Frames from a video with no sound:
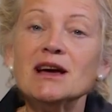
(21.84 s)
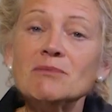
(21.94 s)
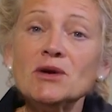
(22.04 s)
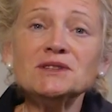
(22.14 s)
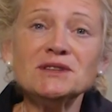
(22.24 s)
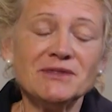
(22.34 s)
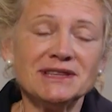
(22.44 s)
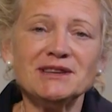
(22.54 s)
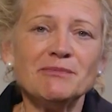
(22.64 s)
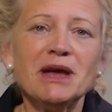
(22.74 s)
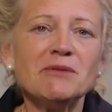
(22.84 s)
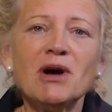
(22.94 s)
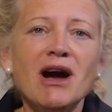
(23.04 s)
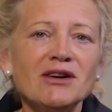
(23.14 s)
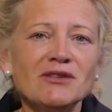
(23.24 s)
Most of us have been
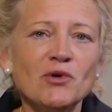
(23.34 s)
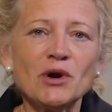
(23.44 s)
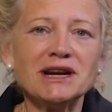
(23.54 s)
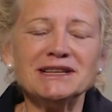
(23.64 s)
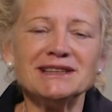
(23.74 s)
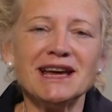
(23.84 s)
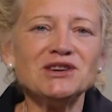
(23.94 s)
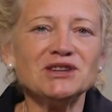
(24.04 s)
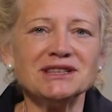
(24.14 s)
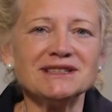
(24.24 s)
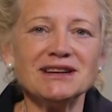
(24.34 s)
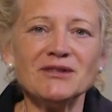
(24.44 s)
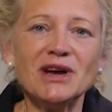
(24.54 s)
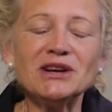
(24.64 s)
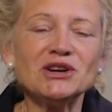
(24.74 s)
part of organizations that
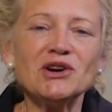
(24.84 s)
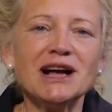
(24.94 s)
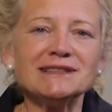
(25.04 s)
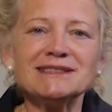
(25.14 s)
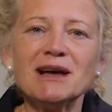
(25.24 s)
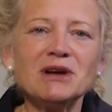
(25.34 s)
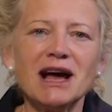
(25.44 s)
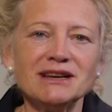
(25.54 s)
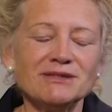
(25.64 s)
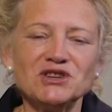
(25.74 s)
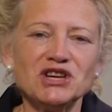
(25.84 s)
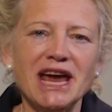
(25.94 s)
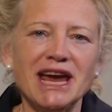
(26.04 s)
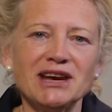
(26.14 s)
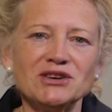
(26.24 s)
have undergone some kind of
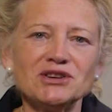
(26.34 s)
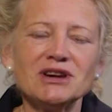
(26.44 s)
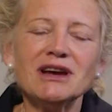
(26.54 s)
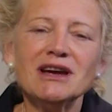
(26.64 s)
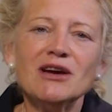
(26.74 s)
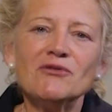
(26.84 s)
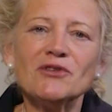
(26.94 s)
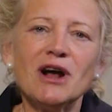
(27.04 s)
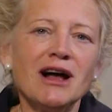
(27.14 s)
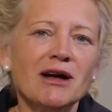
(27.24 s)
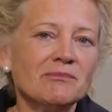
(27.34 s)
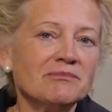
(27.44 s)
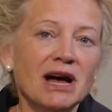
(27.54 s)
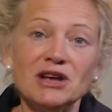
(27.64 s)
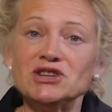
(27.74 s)
change,
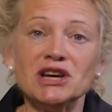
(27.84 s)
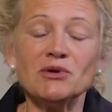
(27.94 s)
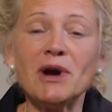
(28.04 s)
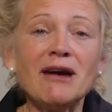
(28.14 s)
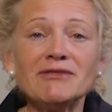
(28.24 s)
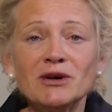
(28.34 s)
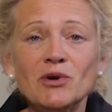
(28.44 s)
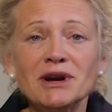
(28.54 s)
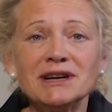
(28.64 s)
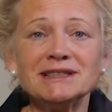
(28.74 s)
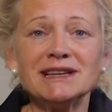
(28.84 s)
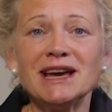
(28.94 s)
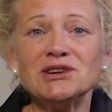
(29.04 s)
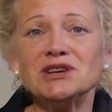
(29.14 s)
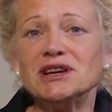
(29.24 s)
from a geographic
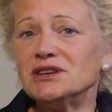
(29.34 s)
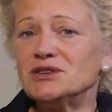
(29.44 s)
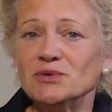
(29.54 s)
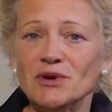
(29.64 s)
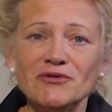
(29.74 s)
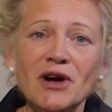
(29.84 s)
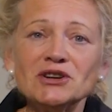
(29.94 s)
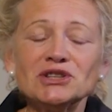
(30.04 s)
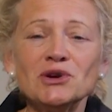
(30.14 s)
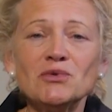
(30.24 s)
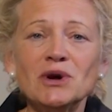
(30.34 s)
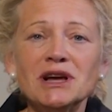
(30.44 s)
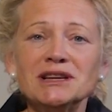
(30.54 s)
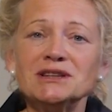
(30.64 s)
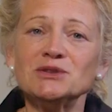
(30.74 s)
organization to a functional
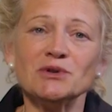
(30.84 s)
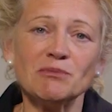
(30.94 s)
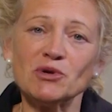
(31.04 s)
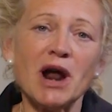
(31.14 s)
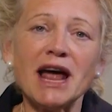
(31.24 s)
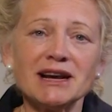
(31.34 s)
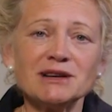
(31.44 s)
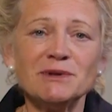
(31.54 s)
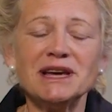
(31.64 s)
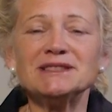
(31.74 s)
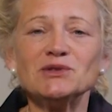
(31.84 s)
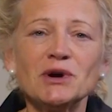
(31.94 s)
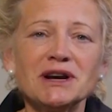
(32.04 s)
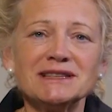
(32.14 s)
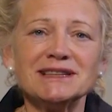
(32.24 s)
one to a product-based
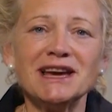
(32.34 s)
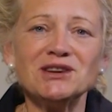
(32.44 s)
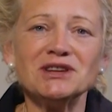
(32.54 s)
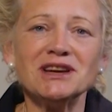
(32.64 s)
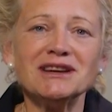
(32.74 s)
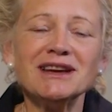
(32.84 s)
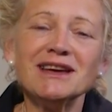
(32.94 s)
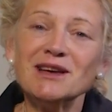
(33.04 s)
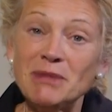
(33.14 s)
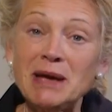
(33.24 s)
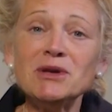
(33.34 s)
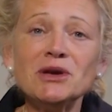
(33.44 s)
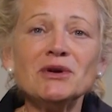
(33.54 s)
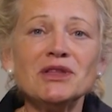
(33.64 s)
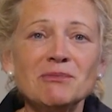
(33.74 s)
organization. Maybe
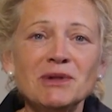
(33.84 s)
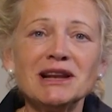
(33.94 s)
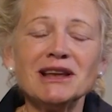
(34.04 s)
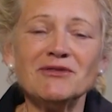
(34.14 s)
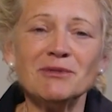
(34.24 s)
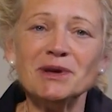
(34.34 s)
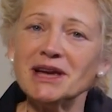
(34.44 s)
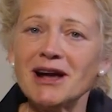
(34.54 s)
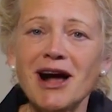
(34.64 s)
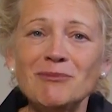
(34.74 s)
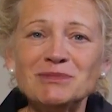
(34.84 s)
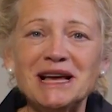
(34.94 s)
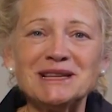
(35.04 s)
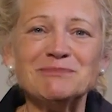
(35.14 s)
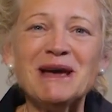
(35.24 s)
you're in the middle of a big
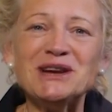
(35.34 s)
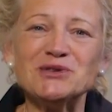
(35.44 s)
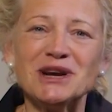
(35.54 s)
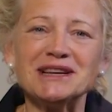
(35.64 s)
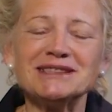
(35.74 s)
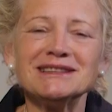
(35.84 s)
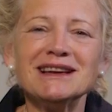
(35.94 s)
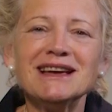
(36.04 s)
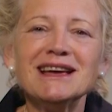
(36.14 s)
complex matrix.